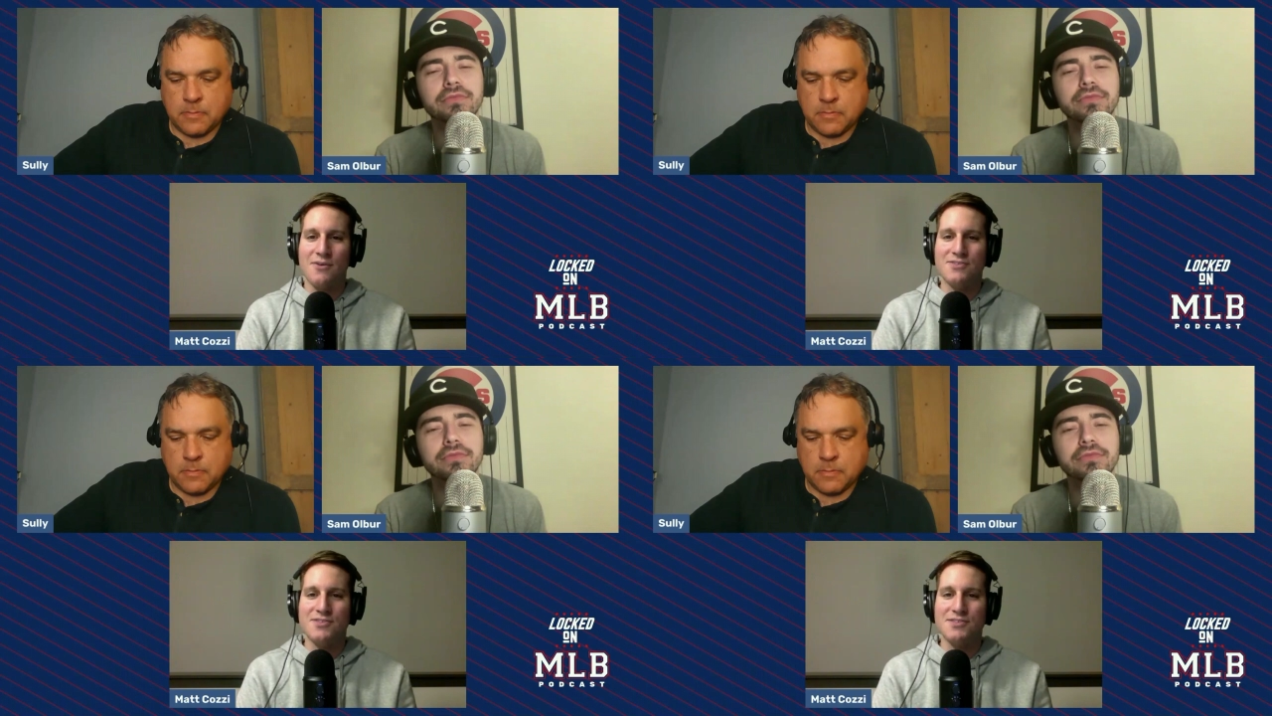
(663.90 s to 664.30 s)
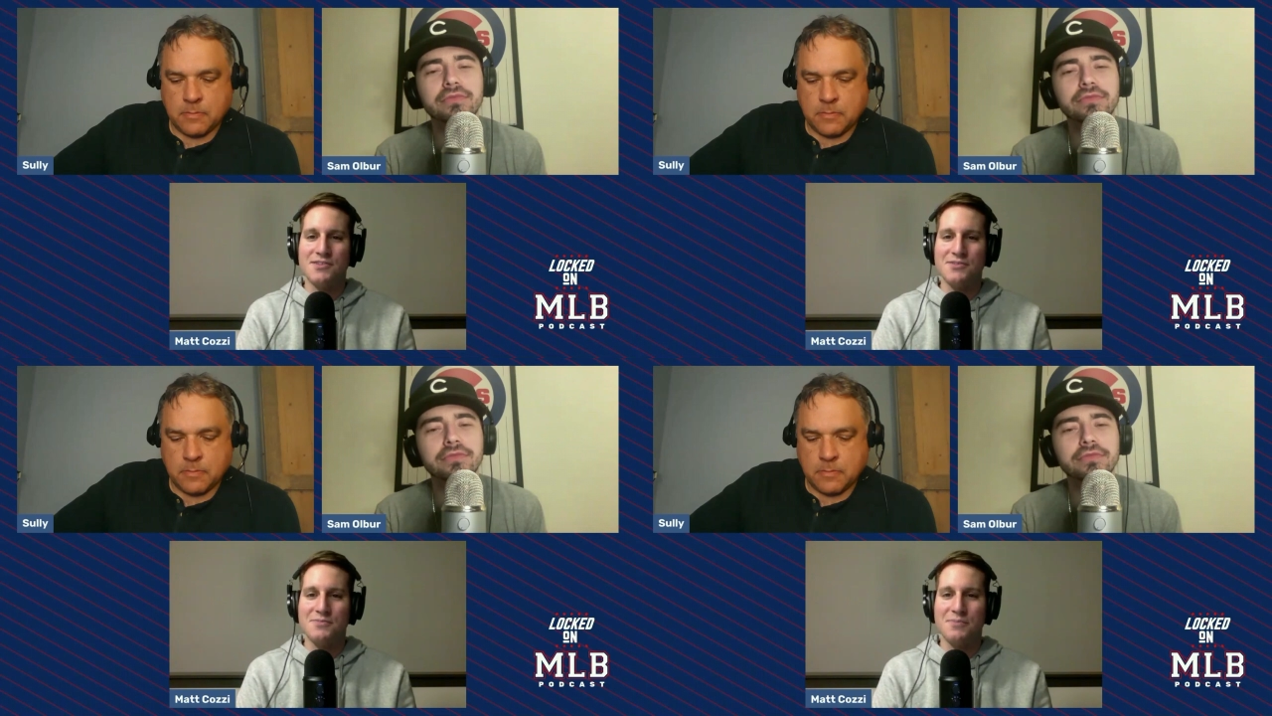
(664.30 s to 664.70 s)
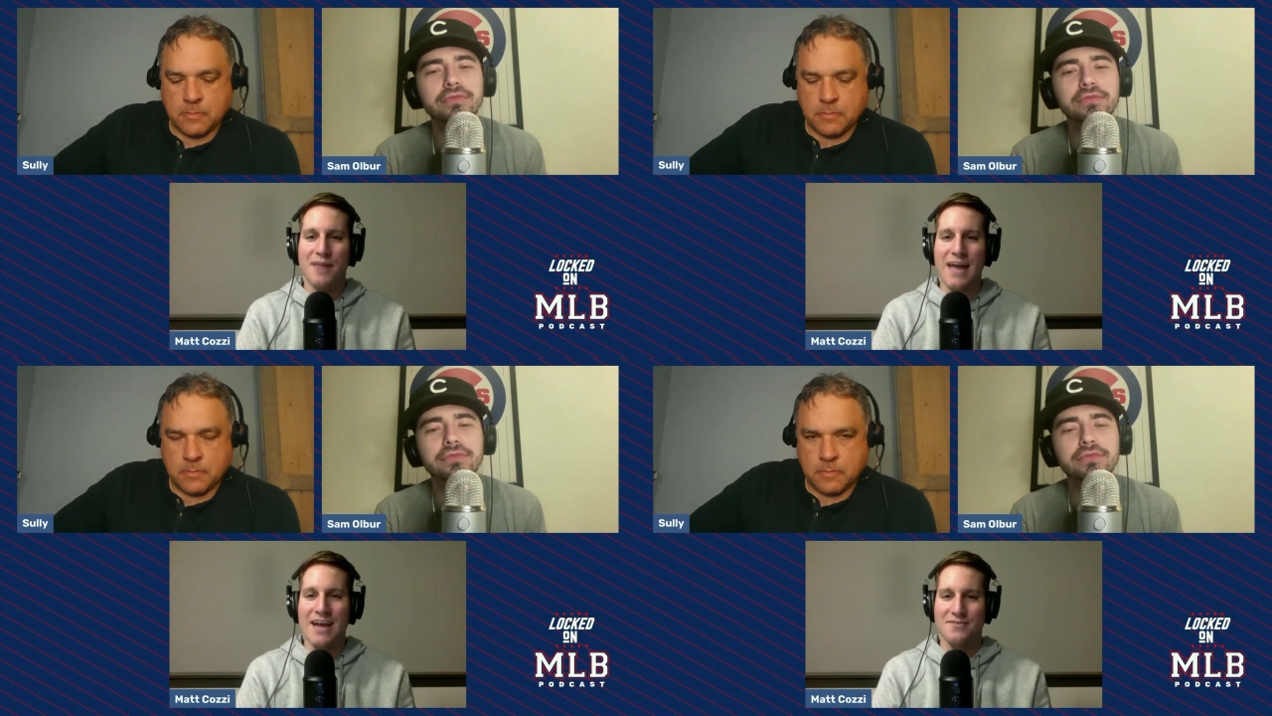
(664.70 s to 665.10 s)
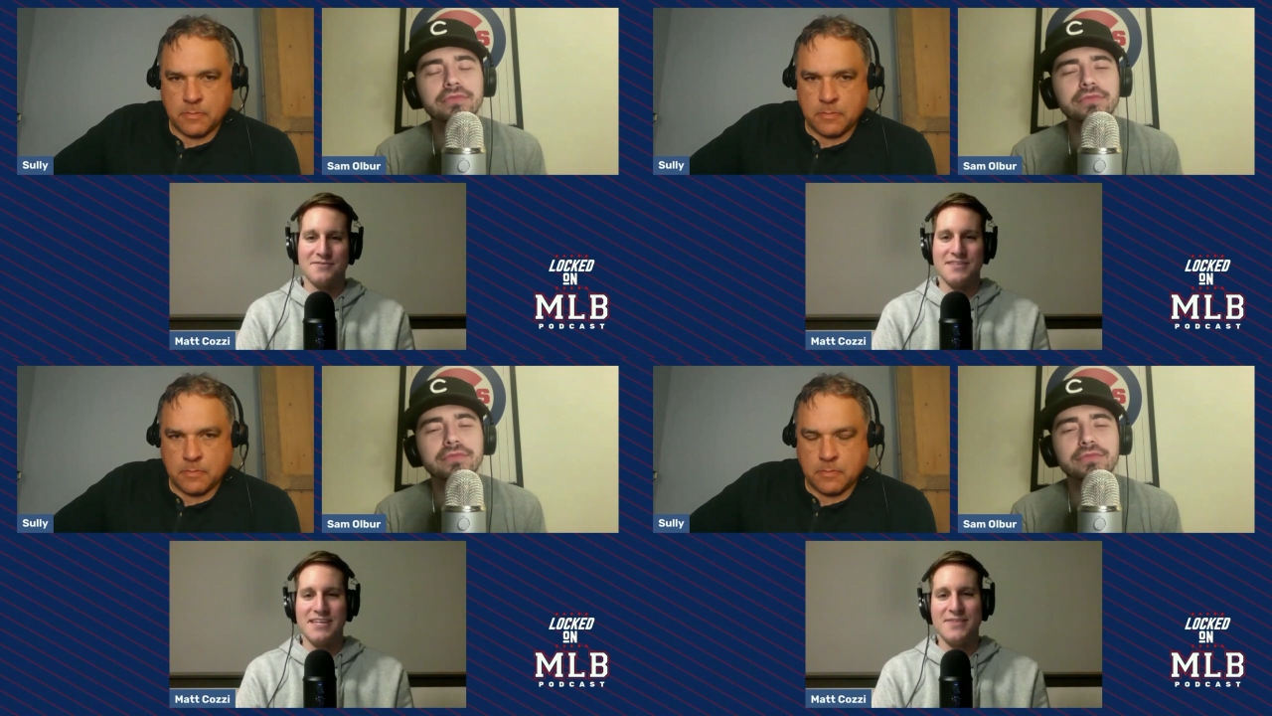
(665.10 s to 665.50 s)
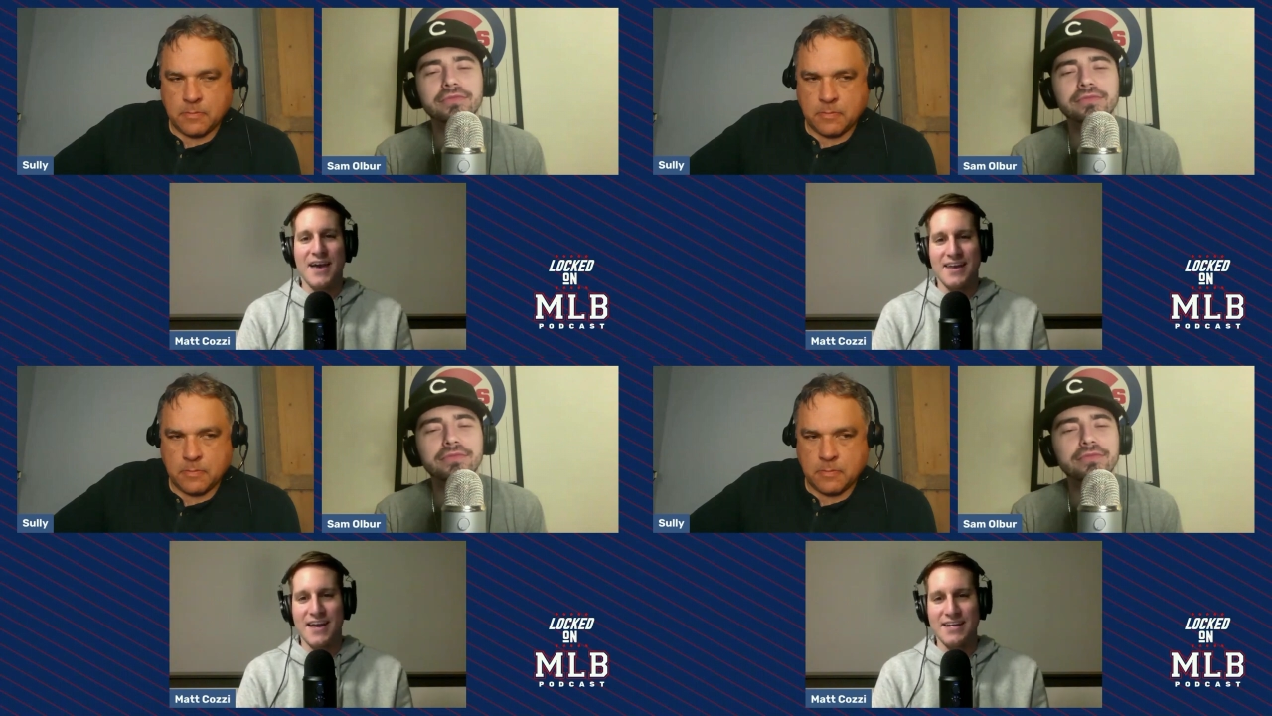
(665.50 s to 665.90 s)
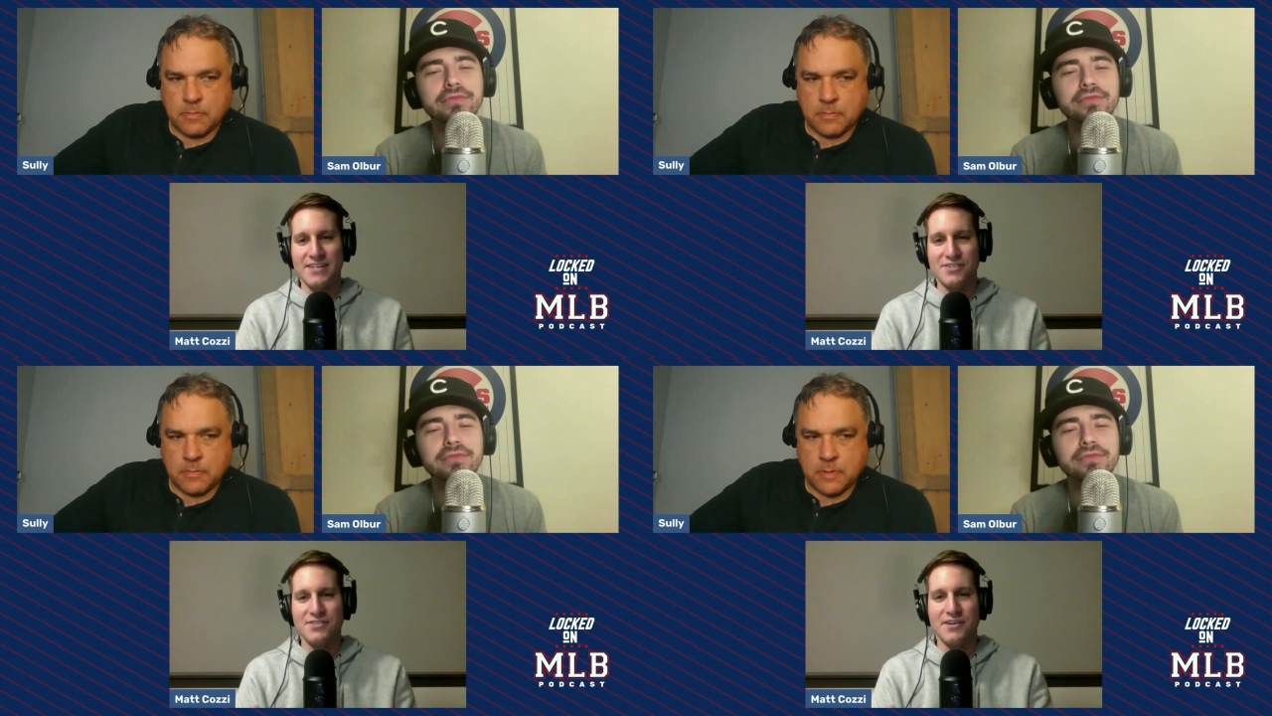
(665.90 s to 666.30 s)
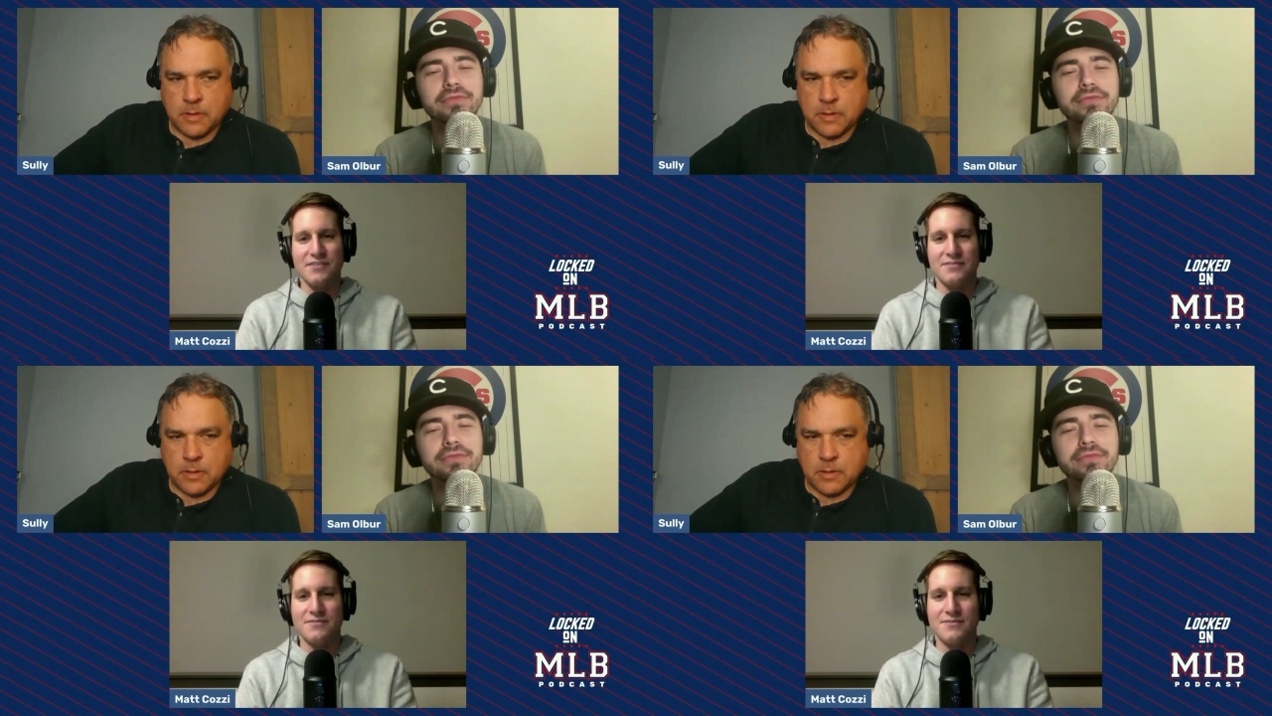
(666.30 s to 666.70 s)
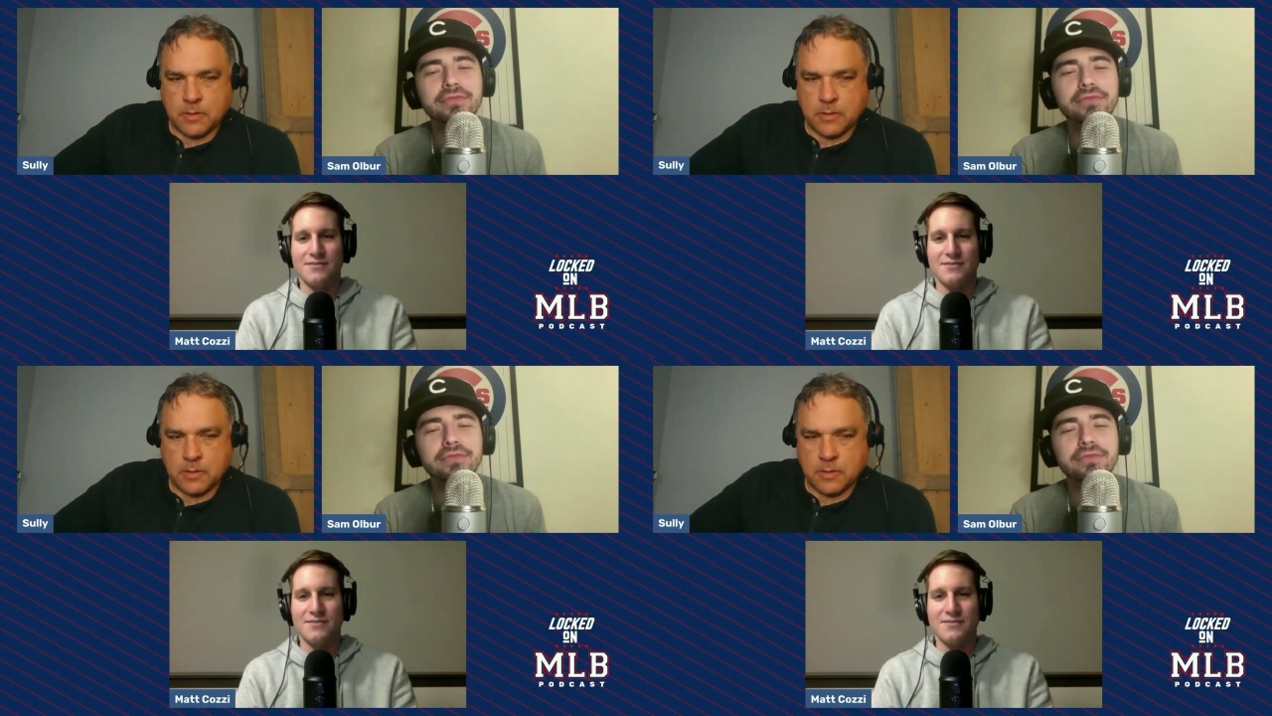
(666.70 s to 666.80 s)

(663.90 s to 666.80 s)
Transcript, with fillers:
Speaker 1: Orange is the New Black, or D, That 90s Show?